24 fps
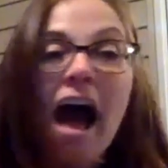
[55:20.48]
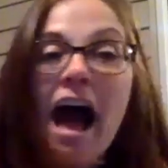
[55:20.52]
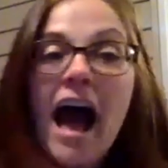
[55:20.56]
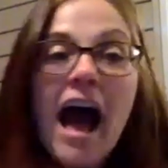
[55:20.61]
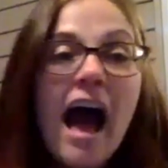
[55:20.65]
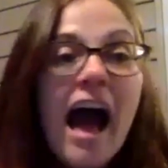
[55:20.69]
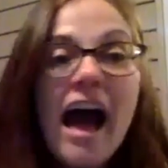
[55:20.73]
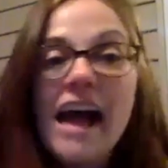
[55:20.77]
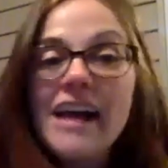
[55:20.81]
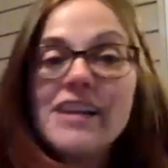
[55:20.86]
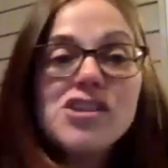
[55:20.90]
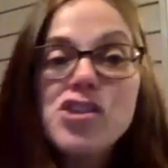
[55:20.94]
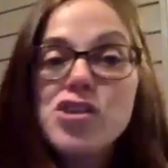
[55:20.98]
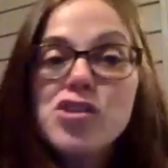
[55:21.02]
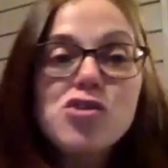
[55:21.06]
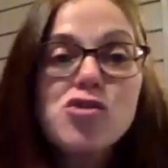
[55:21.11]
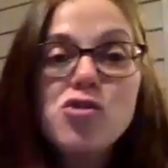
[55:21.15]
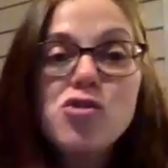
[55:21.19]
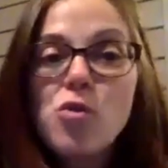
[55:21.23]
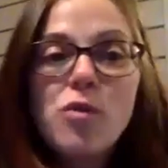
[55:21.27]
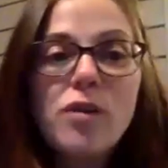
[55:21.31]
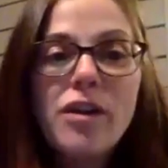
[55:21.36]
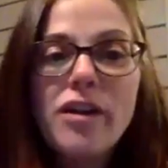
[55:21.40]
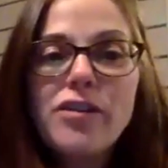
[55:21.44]
I just
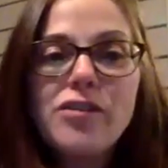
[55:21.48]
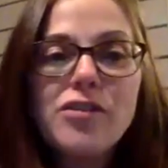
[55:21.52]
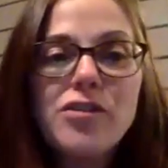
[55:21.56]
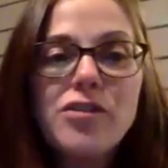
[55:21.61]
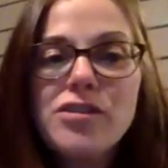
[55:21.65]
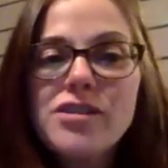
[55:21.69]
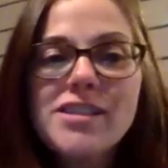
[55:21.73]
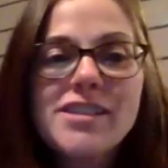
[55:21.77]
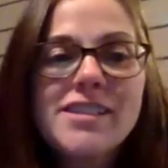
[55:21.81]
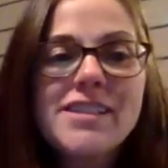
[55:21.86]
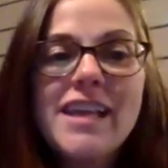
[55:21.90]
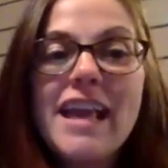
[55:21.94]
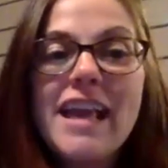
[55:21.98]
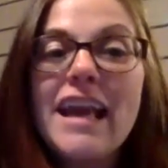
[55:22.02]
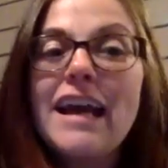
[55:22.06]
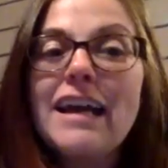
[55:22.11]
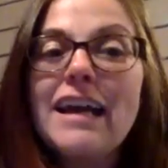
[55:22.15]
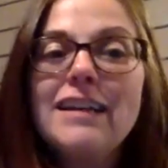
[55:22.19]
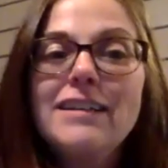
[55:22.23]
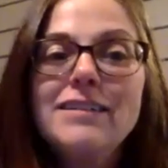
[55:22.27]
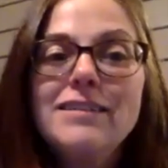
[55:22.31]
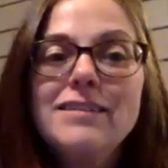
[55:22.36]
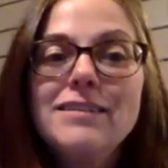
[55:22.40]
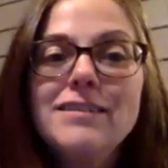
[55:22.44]
don't
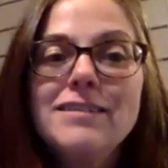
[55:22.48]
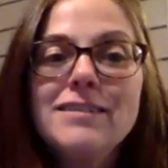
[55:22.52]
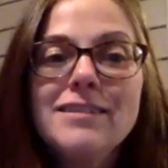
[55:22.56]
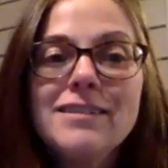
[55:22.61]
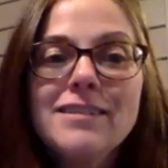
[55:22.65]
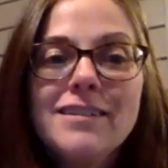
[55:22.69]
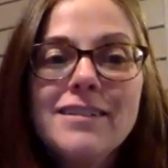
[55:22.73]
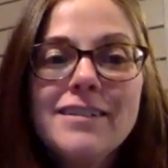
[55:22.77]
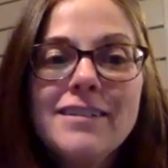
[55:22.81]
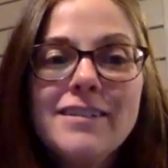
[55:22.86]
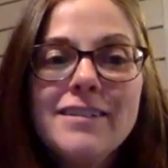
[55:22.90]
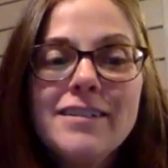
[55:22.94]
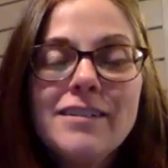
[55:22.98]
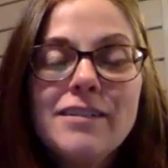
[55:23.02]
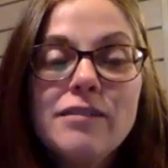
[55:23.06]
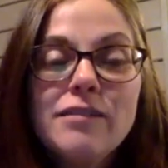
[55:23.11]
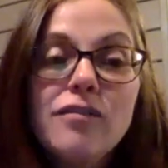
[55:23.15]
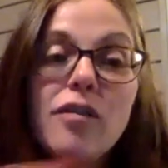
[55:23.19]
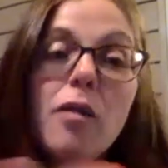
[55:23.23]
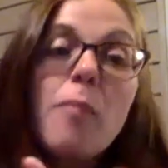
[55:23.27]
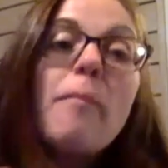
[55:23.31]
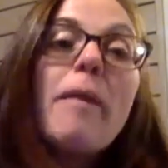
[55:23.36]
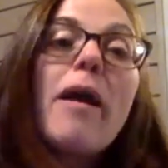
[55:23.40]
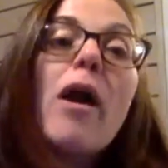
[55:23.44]
understand
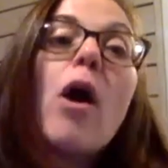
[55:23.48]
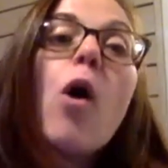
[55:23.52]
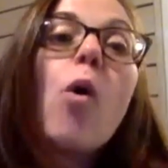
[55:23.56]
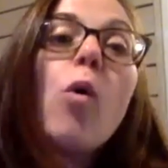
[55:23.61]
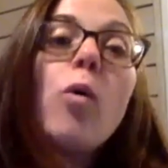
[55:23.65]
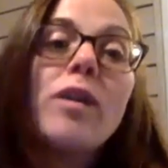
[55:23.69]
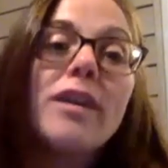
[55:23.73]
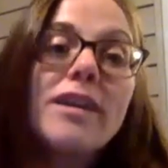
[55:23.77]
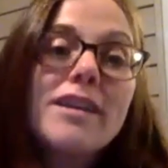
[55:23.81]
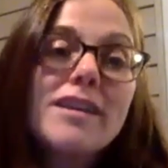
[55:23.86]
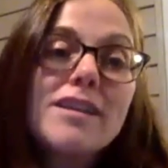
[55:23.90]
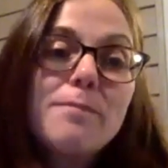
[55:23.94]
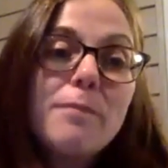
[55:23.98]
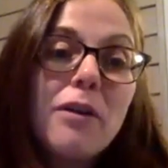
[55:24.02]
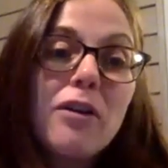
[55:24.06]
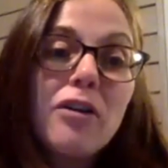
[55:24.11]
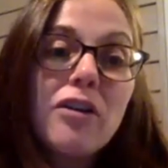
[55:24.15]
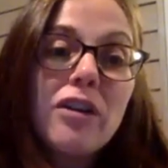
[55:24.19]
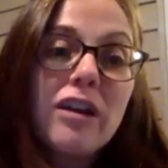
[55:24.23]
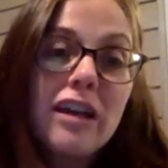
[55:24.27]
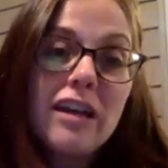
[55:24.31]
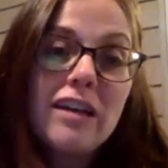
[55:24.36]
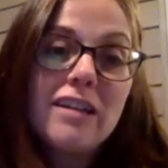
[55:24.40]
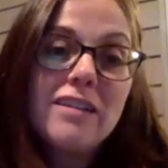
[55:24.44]
from my own
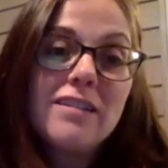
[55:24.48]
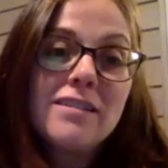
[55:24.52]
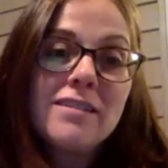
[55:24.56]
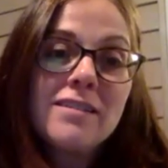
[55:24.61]
experience,